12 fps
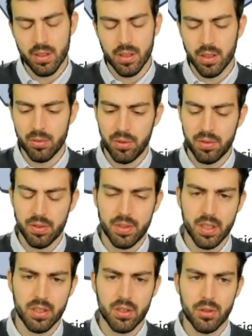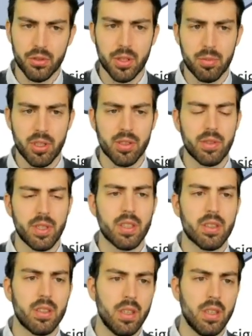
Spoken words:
with the fast concept generator.